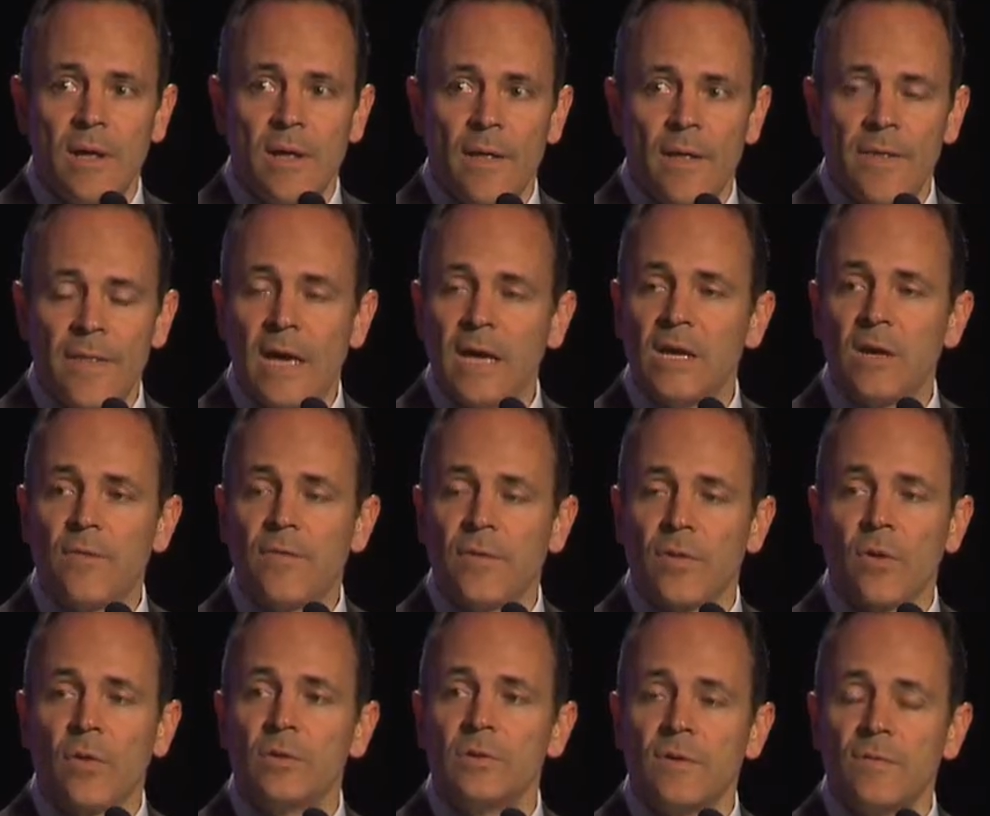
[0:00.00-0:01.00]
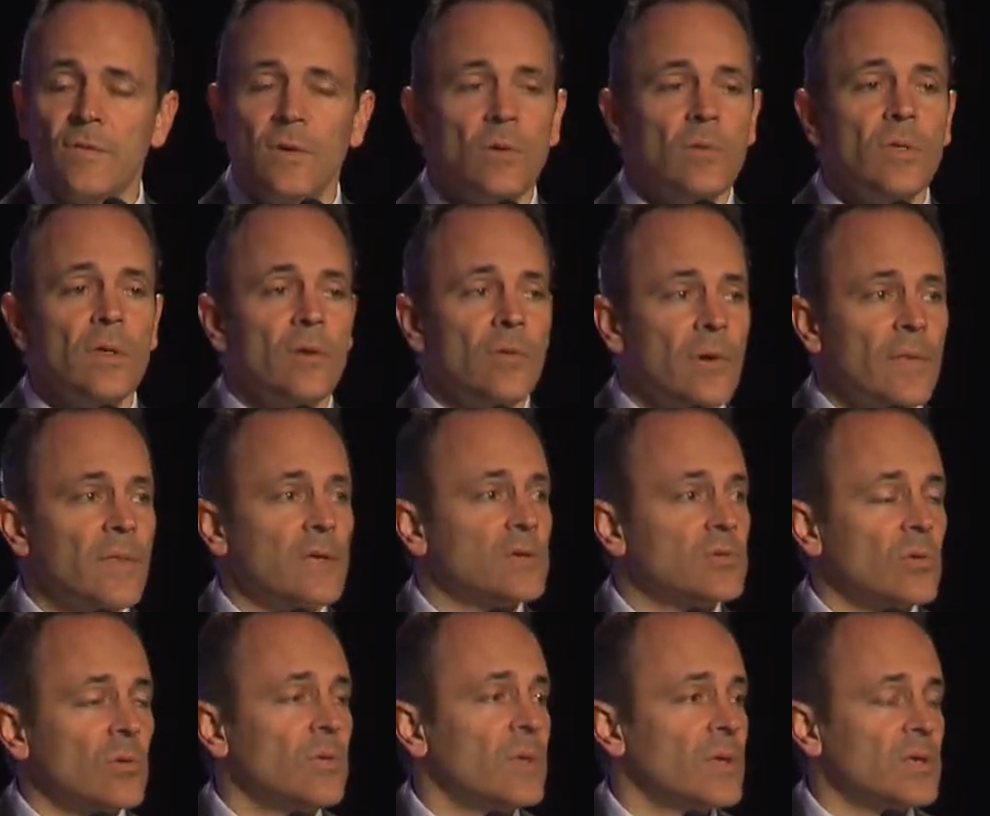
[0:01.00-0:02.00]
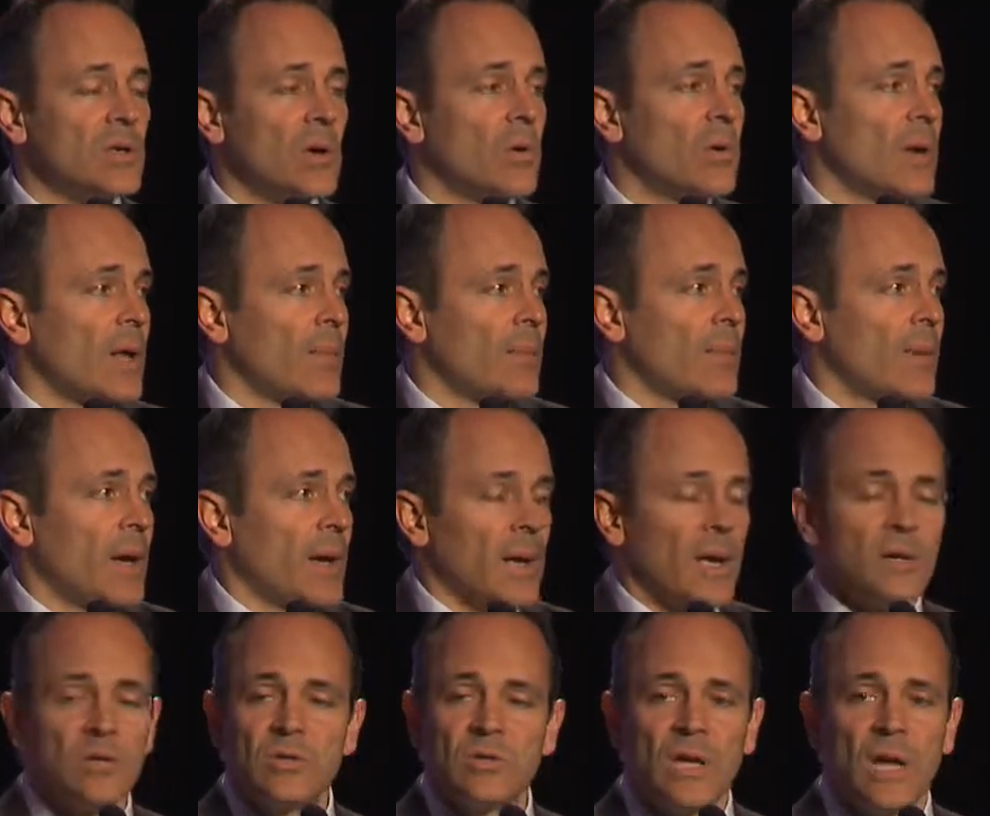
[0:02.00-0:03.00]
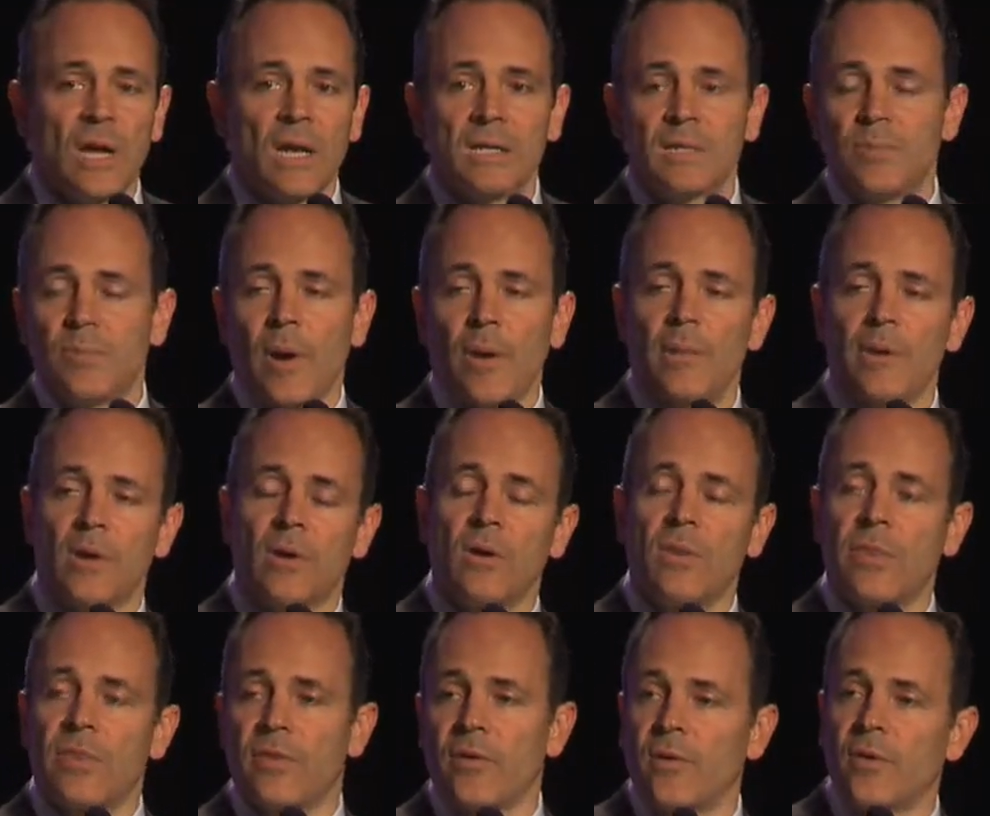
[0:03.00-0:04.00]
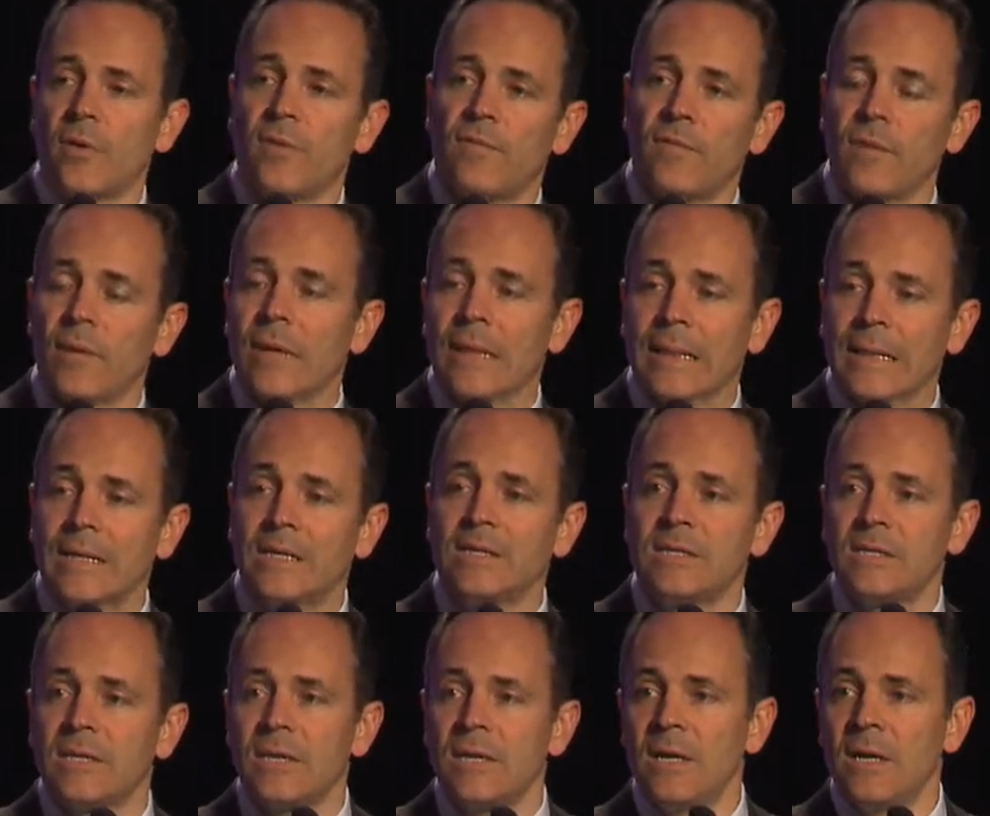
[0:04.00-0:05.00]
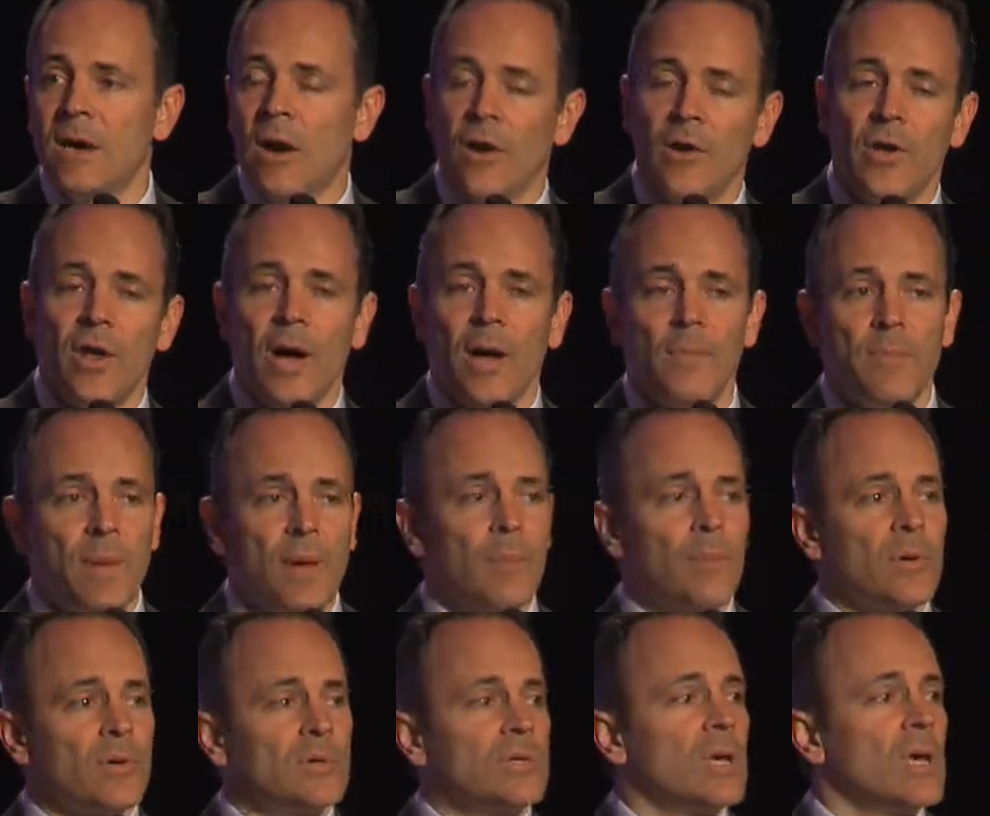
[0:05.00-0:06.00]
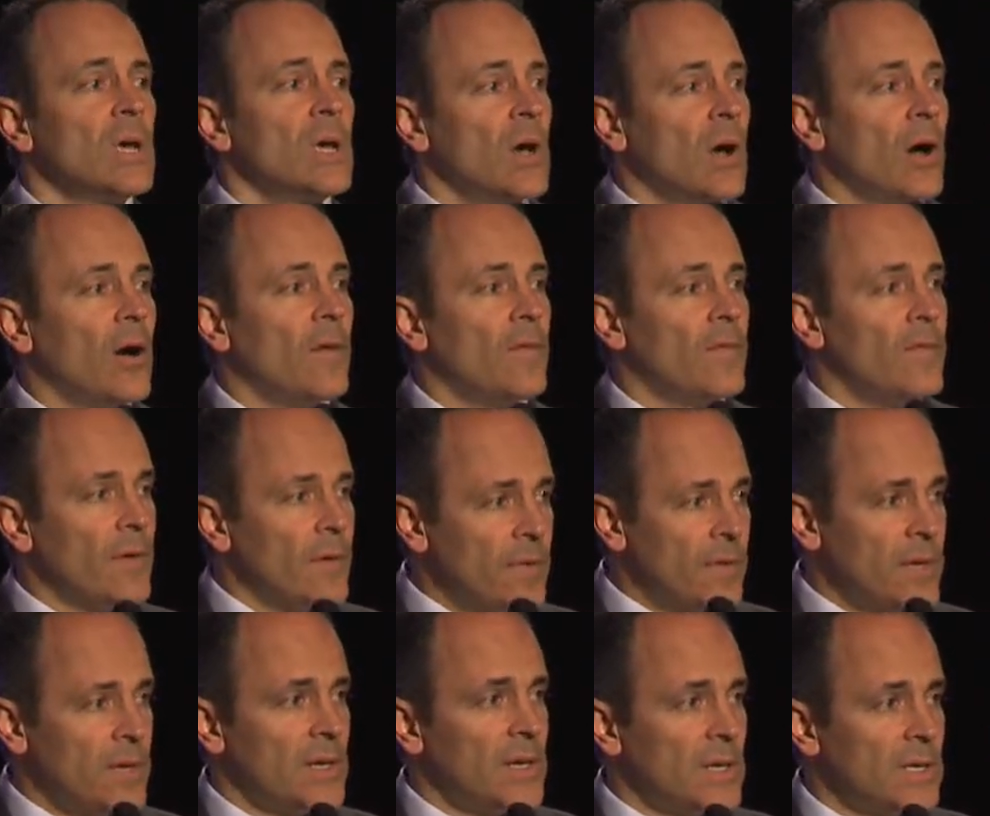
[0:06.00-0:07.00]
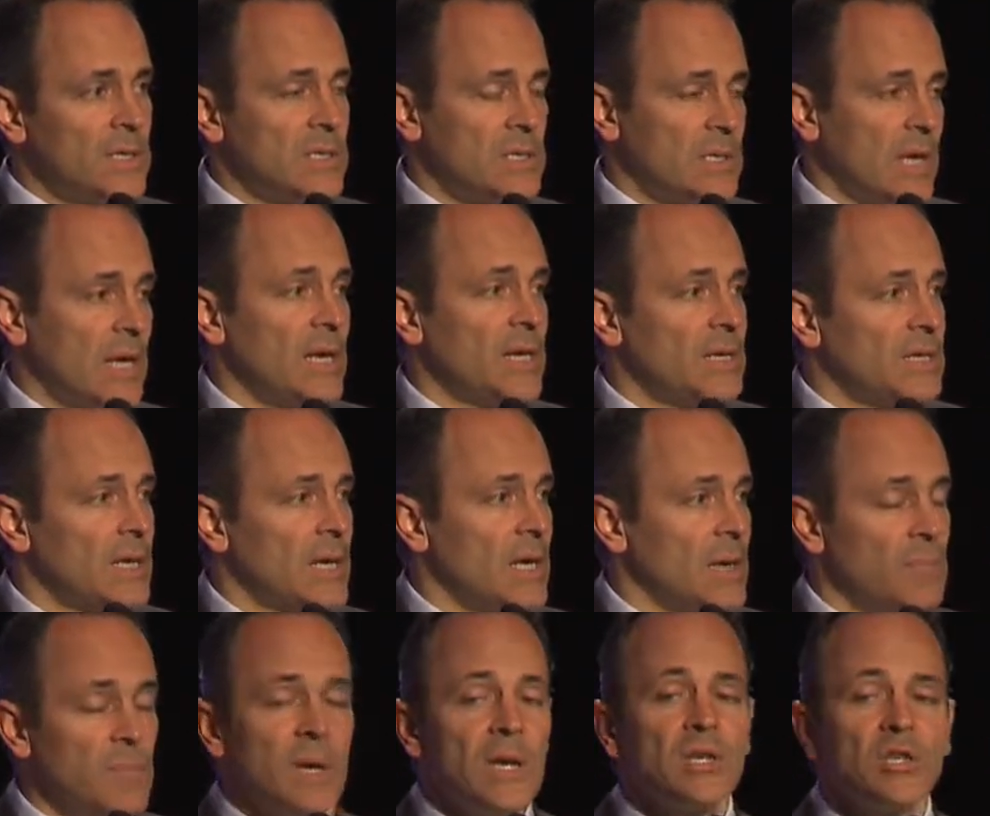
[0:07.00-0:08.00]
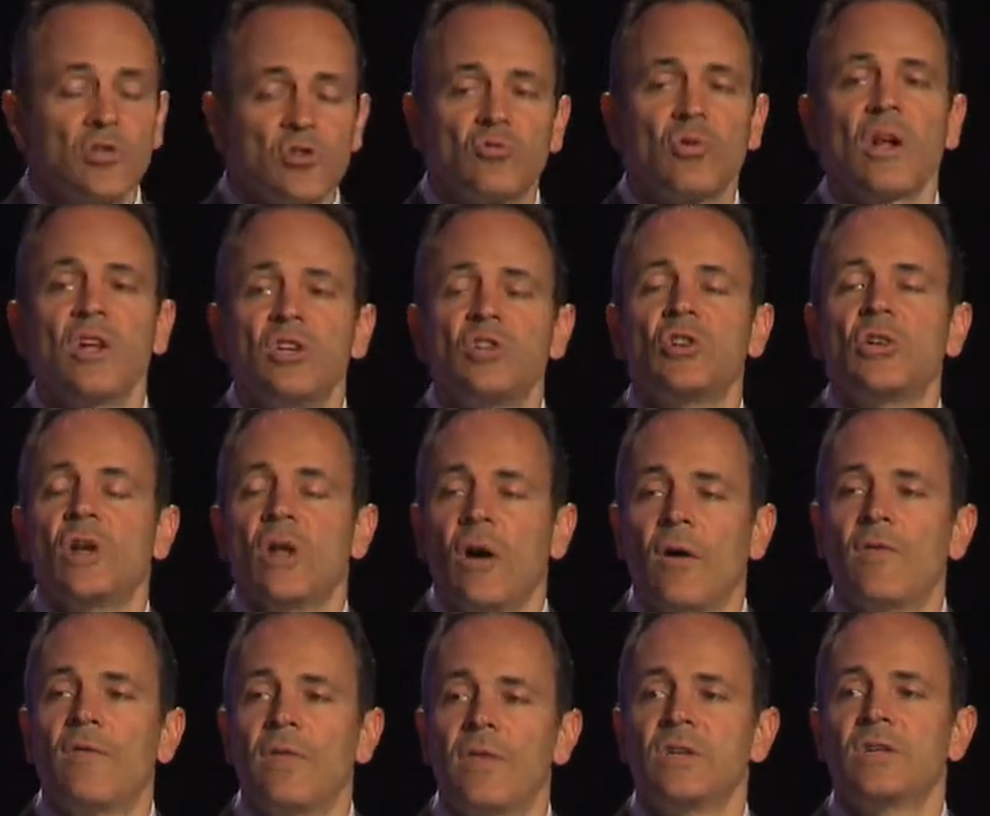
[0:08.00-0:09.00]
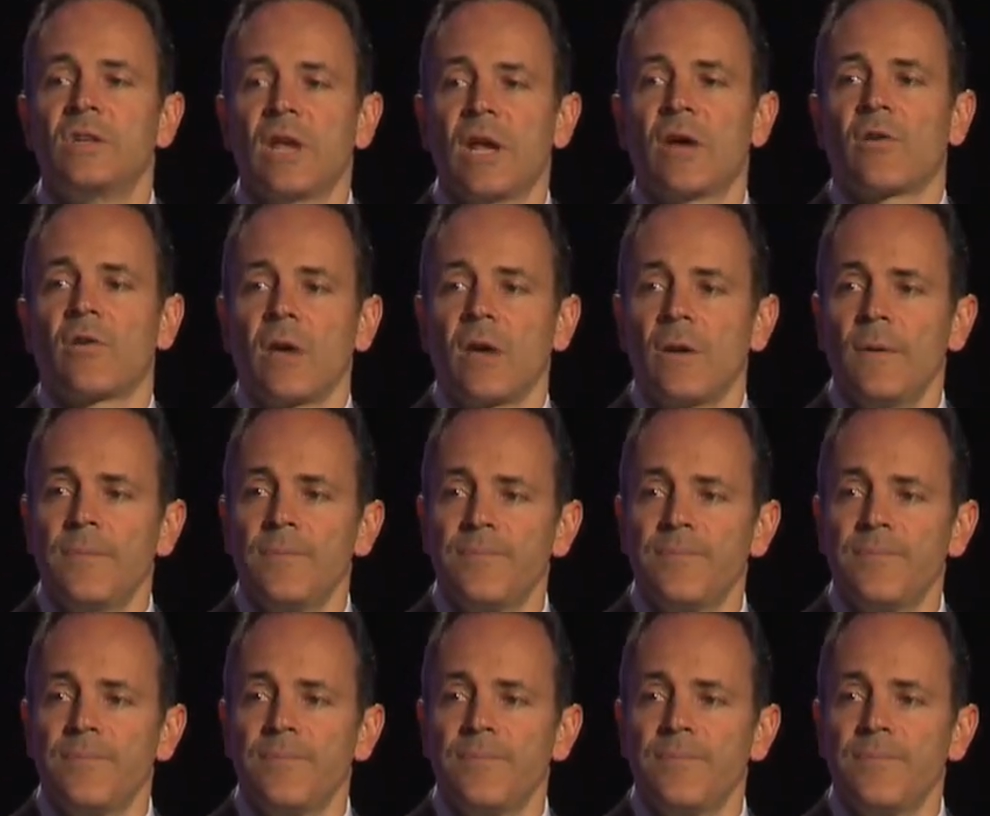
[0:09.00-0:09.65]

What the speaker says: Thank you for those of you that are in this room that don't. I understand there's probably a good third of you at least are not members of the state's administration of this area,